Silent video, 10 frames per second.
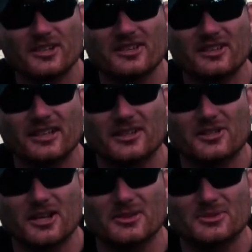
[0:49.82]
you're running your
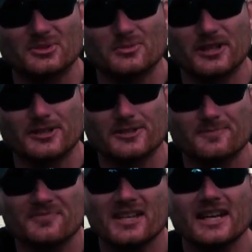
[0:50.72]
electronics too much.
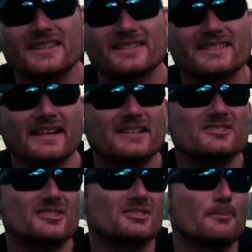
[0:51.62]
And the second
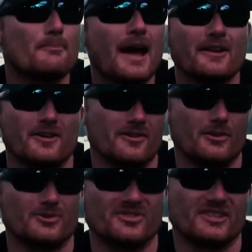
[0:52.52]
is just to monitor
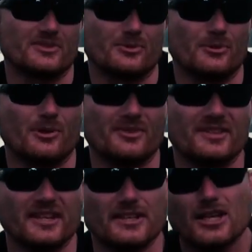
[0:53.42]
those things throughout the
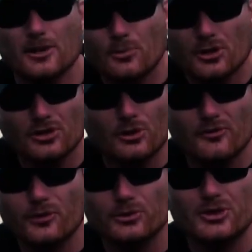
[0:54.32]
day. Put a
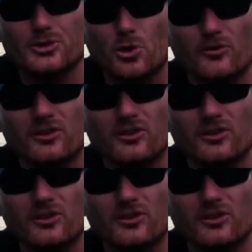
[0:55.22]
little voltage